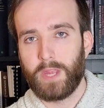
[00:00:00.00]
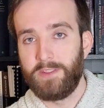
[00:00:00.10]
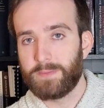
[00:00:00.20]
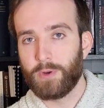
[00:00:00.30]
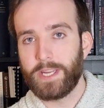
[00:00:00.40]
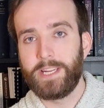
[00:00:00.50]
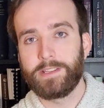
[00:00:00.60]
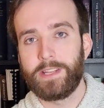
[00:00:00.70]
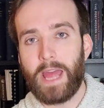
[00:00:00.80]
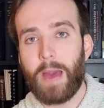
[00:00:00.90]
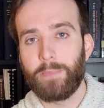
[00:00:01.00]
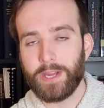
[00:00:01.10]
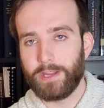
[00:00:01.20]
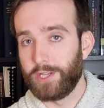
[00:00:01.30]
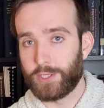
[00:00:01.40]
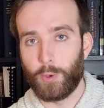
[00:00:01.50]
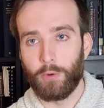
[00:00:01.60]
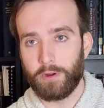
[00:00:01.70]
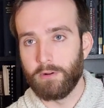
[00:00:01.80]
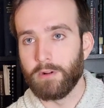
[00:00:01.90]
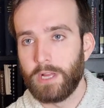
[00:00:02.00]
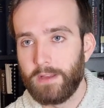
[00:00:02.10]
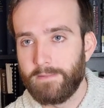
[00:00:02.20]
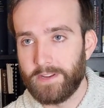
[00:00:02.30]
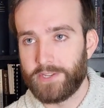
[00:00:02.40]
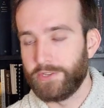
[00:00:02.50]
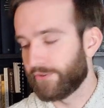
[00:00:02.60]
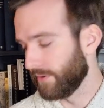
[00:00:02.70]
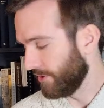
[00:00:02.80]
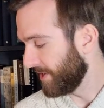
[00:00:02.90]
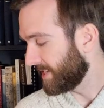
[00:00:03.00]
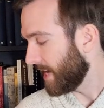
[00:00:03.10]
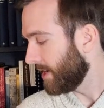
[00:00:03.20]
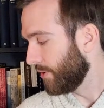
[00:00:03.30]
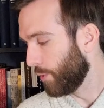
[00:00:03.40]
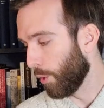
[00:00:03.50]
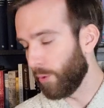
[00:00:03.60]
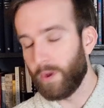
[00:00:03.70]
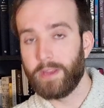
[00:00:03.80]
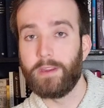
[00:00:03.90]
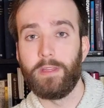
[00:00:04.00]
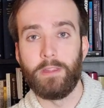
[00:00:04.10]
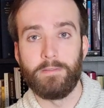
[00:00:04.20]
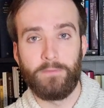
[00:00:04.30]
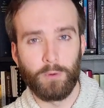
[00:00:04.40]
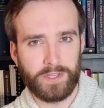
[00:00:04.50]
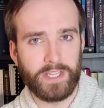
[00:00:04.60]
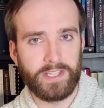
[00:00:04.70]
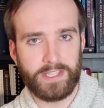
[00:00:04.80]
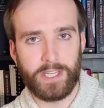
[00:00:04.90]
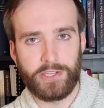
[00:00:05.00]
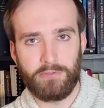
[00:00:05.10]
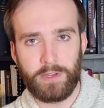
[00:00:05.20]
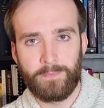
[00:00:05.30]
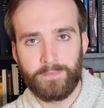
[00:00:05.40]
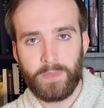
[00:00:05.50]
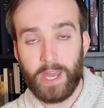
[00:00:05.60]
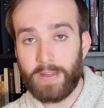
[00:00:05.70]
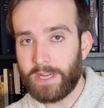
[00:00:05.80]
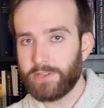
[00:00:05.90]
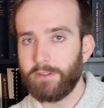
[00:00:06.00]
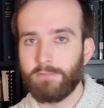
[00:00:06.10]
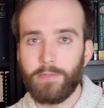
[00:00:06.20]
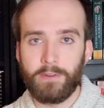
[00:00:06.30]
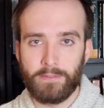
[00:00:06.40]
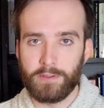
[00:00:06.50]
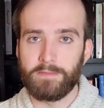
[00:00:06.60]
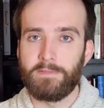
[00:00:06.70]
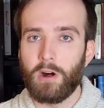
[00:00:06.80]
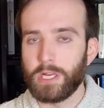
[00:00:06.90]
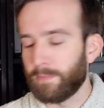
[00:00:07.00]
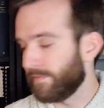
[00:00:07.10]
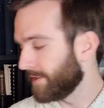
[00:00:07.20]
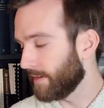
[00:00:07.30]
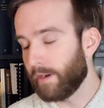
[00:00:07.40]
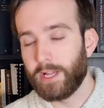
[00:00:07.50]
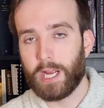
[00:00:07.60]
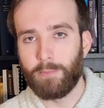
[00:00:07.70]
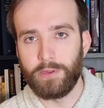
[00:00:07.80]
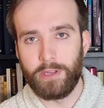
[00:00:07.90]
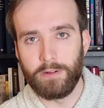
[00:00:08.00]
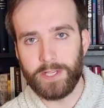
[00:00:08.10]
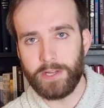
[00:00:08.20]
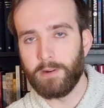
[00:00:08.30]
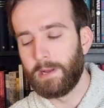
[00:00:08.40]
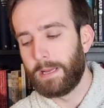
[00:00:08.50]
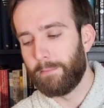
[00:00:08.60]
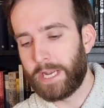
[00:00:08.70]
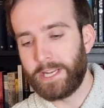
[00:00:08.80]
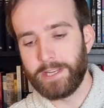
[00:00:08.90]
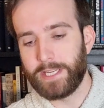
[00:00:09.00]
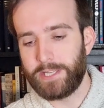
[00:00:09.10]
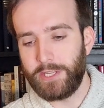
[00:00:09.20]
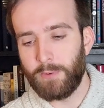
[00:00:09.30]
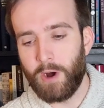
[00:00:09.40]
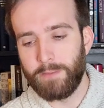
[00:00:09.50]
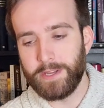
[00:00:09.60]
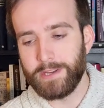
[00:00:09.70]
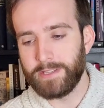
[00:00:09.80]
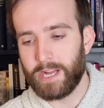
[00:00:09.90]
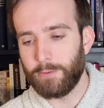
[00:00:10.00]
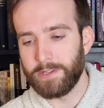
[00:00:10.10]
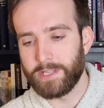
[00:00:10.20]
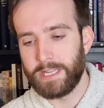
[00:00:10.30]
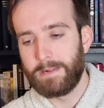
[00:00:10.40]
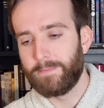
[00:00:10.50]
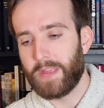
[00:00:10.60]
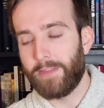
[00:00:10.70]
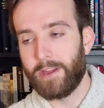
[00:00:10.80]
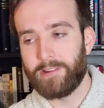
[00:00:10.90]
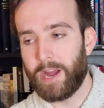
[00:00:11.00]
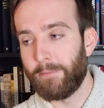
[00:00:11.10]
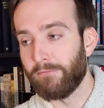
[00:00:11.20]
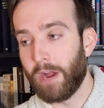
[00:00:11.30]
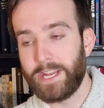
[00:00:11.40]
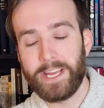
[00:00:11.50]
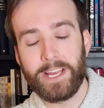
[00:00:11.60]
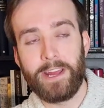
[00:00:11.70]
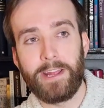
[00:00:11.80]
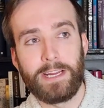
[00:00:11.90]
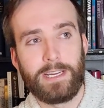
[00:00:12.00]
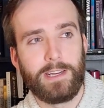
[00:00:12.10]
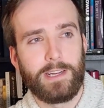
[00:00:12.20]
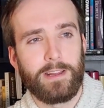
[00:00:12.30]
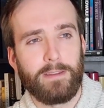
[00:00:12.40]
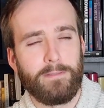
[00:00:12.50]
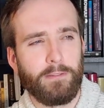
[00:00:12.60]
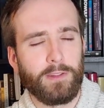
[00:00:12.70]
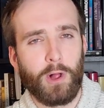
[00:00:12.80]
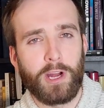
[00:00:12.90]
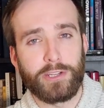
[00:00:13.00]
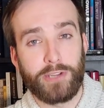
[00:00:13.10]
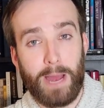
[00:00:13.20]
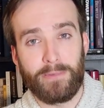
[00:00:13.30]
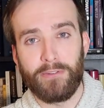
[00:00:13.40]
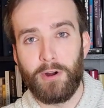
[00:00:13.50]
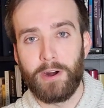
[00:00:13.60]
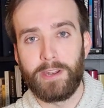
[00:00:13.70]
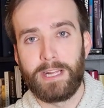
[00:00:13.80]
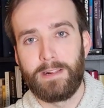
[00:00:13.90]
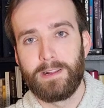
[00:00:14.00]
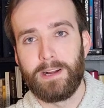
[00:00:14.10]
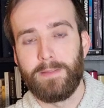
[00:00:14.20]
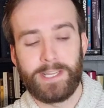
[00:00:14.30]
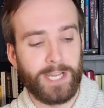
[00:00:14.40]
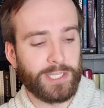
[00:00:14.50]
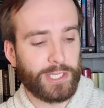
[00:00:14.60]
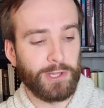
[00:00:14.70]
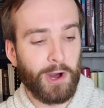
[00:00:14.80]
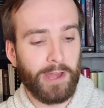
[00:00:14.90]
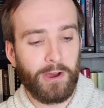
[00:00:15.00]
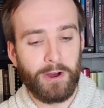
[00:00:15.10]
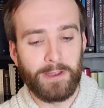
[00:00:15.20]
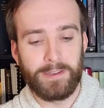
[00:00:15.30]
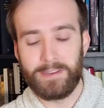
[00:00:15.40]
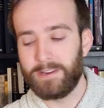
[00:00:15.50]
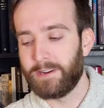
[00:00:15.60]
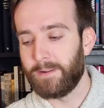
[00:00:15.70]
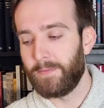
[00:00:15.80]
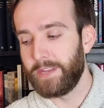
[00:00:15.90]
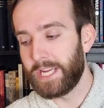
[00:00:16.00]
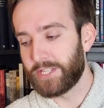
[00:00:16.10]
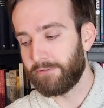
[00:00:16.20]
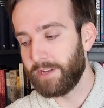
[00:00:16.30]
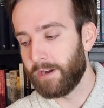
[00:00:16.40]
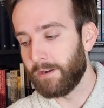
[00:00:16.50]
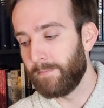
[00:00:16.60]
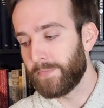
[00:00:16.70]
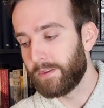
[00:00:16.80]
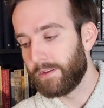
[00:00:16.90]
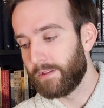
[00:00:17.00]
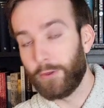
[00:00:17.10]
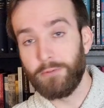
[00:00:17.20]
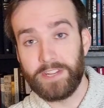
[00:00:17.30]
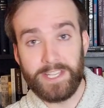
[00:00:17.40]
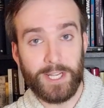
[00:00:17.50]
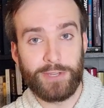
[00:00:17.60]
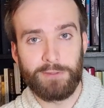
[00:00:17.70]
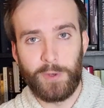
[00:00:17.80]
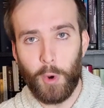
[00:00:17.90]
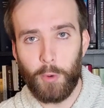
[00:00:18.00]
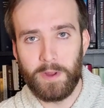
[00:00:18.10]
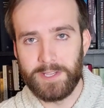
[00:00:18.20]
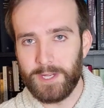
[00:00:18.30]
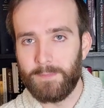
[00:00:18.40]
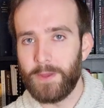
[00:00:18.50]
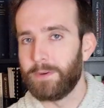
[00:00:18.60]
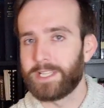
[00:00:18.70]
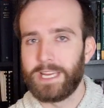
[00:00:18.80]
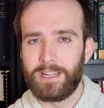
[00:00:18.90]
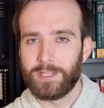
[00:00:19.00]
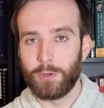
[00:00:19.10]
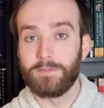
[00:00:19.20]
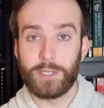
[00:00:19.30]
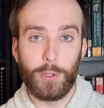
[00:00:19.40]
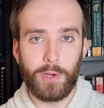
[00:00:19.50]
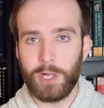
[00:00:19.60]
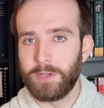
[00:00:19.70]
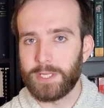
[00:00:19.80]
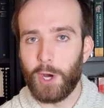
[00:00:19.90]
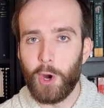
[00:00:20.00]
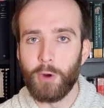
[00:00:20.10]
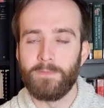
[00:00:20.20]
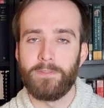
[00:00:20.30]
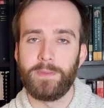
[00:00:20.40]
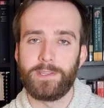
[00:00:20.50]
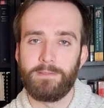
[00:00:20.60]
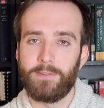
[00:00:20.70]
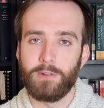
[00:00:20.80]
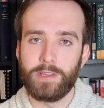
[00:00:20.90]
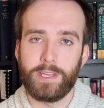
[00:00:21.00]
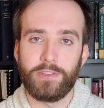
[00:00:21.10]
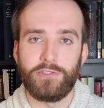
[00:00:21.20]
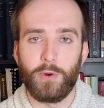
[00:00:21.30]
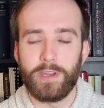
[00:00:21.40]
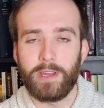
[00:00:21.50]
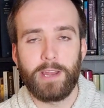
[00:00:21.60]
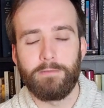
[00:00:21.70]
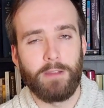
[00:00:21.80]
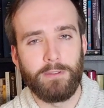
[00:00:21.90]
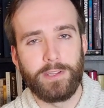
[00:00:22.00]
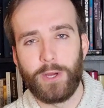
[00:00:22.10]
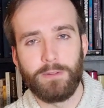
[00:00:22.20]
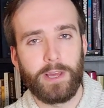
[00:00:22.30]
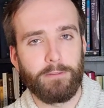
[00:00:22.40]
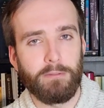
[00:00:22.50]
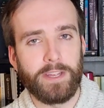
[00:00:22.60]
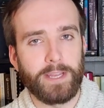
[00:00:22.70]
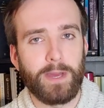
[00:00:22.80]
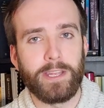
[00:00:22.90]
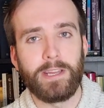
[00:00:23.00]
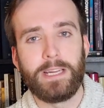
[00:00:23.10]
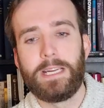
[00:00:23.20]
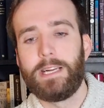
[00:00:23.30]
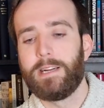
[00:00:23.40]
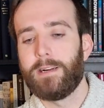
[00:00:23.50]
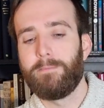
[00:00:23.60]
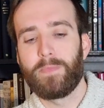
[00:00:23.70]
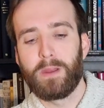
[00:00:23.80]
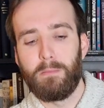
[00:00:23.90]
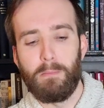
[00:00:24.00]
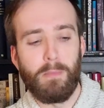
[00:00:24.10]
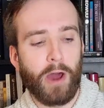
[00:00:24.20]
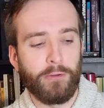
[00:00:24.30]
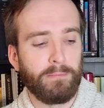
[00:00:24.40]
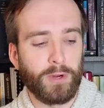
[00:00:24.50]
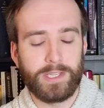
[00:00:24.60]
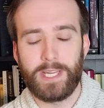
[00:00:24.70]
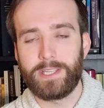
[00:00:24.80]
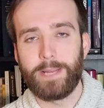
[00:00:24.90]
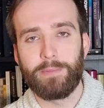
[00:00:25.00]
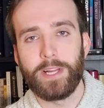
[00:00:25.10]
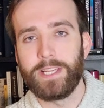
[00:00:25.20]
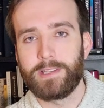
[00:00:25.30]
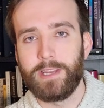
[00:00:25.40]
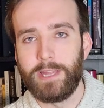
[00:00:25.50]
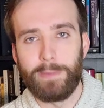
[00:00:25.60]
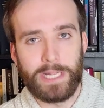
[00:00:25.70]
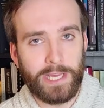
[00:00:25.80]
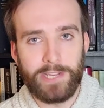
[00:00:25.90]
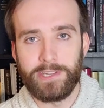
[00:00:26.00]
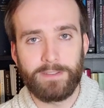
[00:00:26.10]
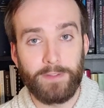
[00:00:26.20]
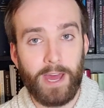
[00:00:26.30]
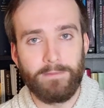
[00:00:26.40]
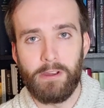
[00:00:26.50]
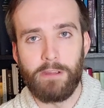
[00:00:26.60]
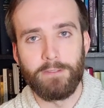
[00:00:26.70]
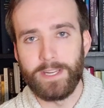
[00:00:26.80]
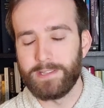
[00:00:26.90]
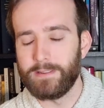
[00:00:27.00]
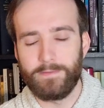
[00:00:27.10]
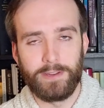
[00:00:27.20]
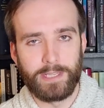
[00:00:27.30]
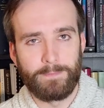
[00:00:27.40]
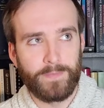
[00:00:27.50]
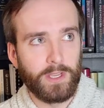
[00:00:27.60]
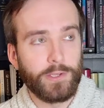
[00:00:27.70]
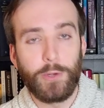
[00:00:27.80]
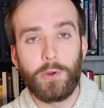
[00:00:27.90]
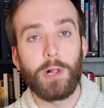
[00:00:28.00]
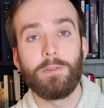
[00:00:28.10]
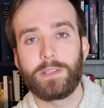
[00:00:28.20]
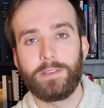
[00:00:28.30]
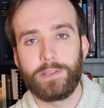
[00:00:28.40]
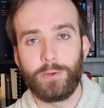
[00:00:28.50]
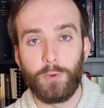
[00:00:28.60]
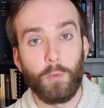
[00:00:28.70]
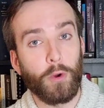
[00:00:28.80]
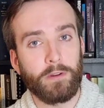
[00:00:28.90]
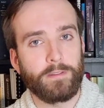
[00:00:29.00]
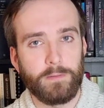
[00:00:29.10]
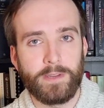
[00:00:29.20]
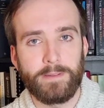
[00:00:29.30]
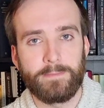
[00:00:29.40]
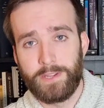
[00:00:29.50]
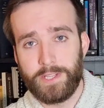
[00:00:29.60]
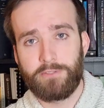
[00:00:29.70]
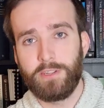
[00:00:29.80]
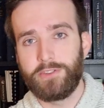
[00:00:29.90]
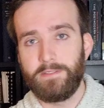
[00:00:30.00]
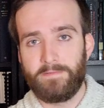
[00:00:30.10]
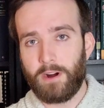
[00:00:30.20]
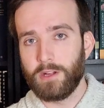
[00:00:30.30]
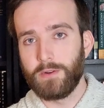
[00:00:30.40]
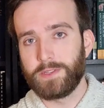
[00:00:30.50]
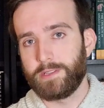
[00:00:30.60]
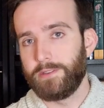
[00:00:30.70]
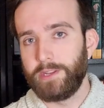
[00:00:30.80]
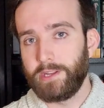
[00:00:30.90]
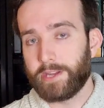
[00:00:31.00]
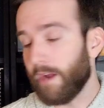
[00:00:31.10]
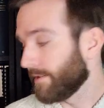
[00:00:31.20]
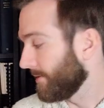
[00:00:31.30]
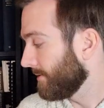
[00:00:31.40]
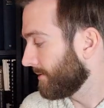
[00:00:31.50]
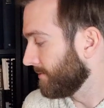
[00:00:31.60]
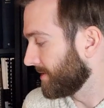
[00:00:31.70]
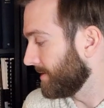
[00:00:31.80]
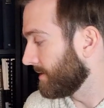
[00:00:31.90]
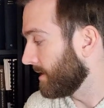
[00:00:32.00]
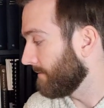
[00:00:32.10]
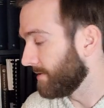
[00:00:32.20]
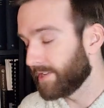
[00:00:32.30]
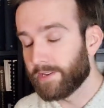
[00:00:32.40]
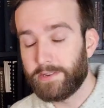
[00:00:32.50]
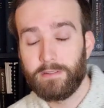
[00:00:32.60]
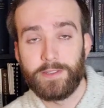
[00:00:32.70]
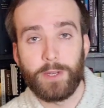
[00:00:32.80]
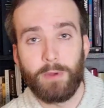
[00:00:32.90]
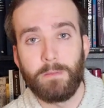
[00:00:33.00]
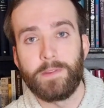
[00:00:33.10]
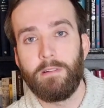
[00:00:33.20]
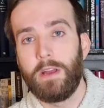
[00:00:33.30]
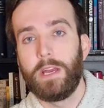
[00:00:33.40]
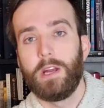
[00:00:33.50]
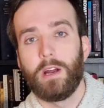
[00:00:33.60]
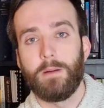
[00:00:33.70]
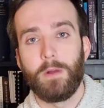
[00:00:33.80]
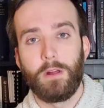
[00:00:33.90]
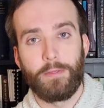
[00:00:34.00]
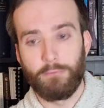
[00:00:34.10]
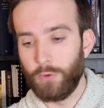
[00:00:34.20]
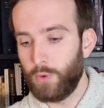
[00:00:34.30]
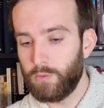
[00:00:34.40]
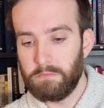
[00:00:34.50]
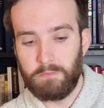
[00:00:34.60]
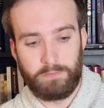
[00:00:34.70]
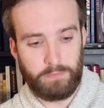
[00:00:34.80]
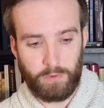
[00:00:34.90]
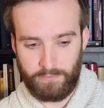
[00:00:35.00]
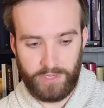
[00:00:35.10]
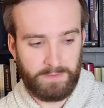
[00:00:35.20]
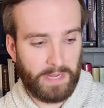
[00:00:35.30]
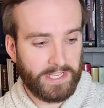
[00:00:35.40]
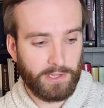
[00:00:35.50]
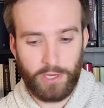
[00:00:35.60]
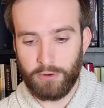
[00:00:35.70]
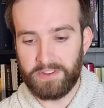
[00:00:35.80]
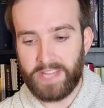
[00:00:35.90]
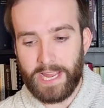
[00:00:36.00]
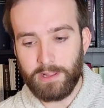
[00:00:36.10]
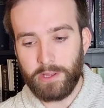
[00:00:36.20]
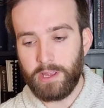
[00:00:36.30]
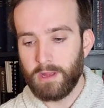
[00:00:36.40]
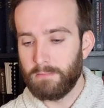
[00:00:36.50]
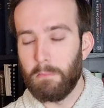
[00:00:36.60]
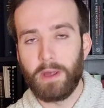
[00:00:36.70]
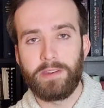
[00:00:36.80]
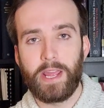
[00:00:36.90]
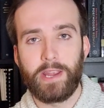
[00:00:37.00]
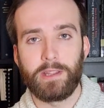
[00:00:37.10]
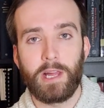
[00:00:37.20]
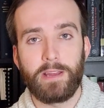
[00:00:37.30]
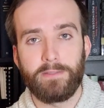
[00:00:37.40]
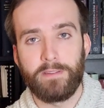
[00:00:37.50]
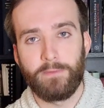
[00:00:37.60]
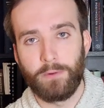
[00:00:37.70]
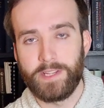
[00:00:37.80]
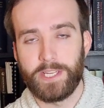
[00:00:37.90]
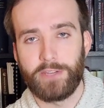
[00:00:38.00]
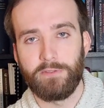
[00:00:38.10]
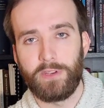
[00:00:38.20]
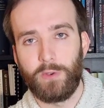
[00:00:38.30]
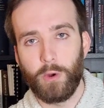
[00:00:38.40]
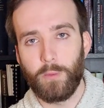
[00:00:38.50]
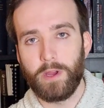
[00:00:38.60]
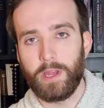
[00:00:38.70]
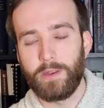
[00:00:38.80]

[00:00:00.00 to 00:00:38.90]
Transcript: And this book is an epic historical fiction trilogy set in Norway in the fourteenth century. And I've actually read the first volume of this. I read it a couple of years ago, but I didn't continue on because I was, at that time, writing a very long chapter on uh, that touched a lot on uh, the history of thirteenth century Norway. So it was sort of too close to home for me to fully enjoy it. I, I really don't like reading many um, modern books that take place in the Middle Ages for that very reason. It feels too close to work for me. But this trilogy follows the character, Kristin Lavransdatter, as you can probably tell, um, through just basically her daily mundane life in fourteenth century Norway.